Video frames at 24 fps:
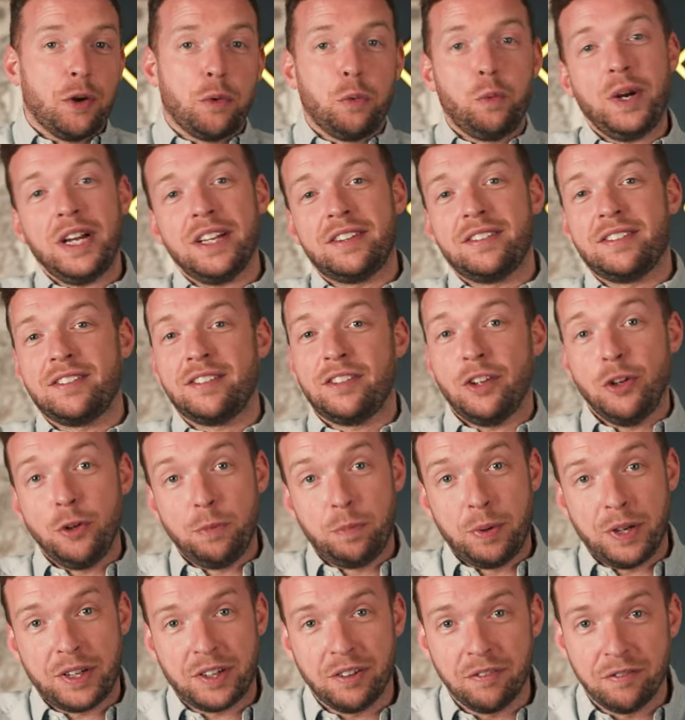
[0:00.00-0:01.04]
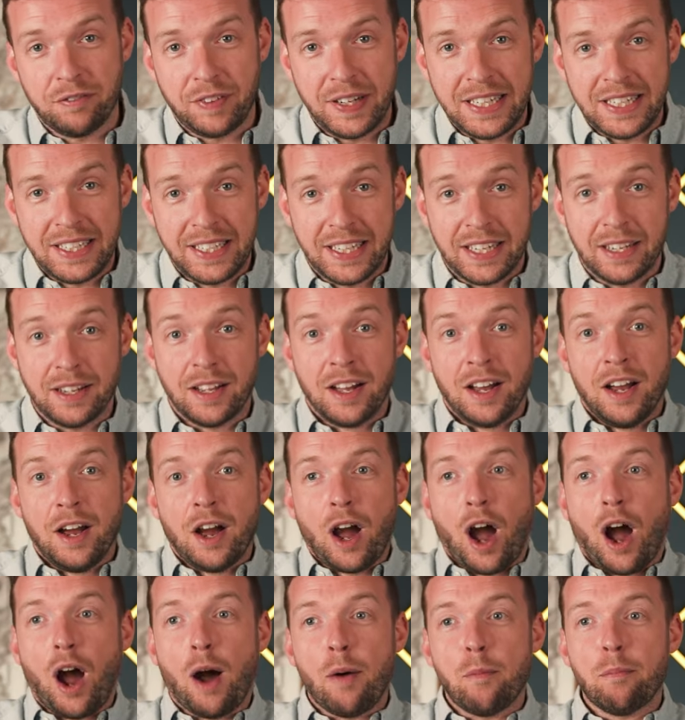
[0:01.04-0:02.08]
we're super convenient.
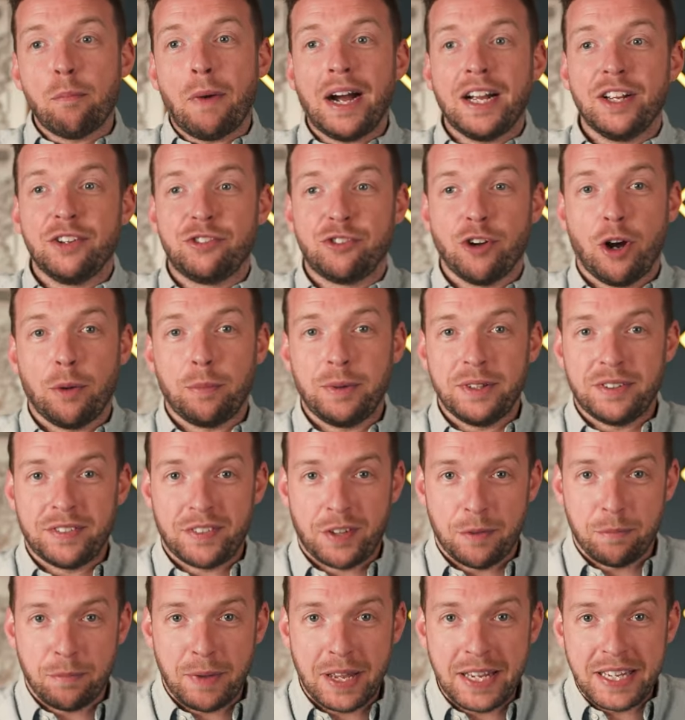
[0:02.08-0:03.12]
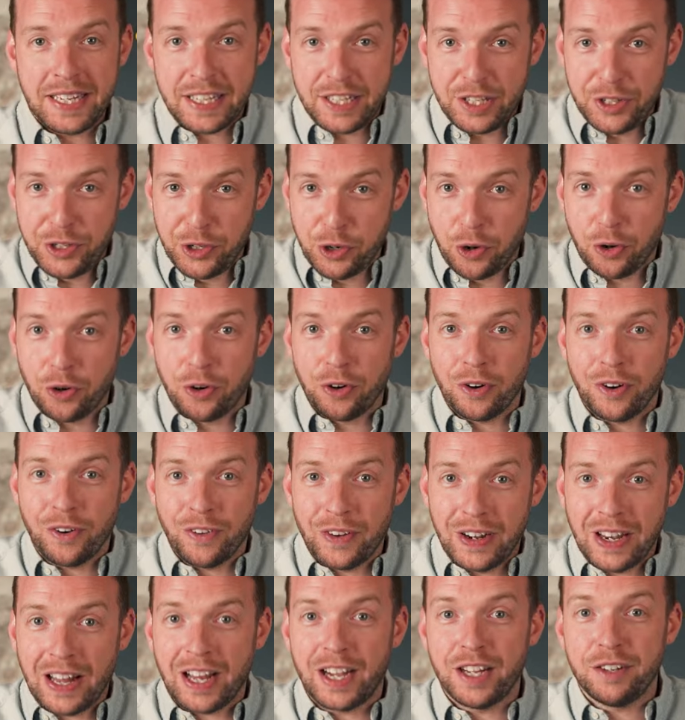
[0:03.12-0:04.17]
My job is to make your
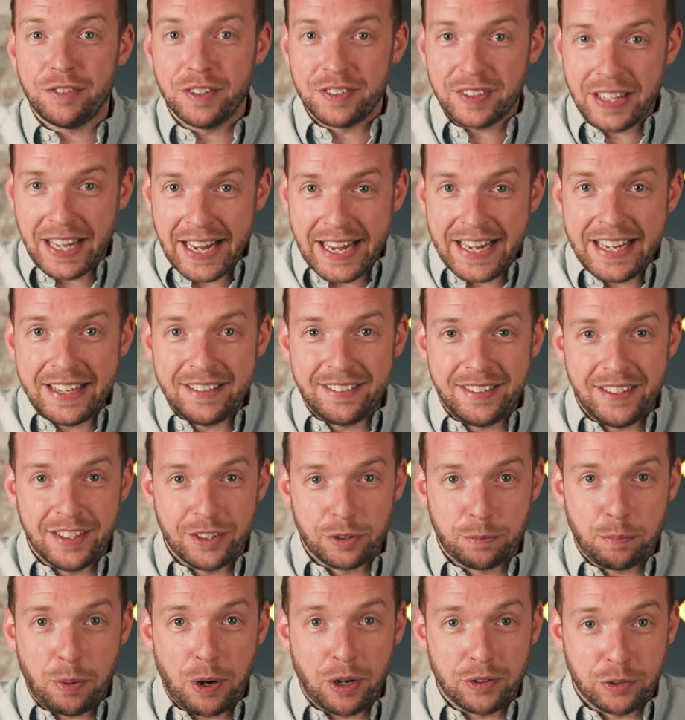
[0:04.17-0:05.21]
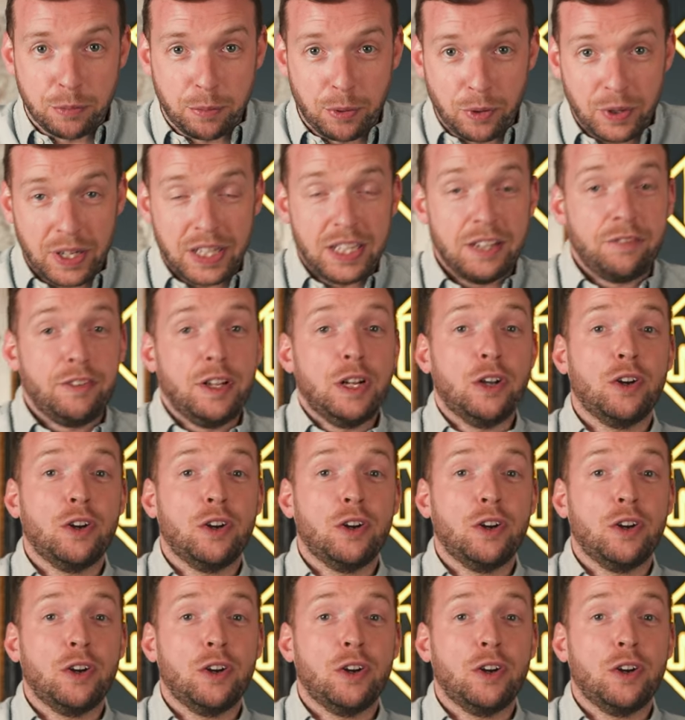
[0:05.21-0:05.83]
life as easy as possible. And if